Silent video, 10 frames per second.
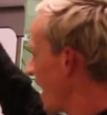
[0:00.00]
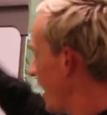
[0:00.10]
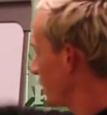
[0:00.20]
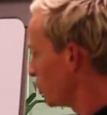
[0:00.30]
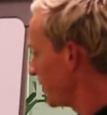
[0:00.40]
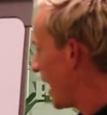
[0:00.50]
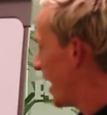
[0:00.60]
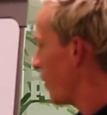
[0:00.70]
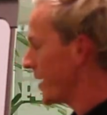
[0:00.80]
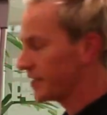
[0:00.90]
Android and
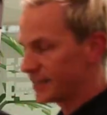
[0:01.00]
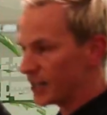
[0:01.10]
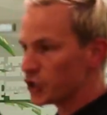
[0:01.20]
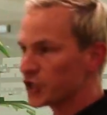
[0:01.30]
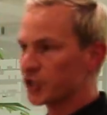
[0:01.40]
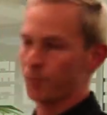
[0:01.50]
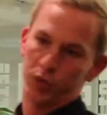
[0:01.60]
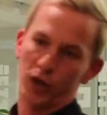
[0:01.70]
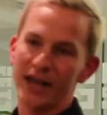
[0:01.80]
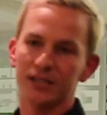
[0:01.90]
iOS, does that just
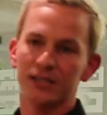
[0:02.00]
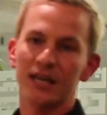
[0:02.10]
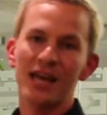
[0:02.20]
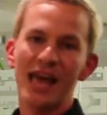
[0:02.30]
suppress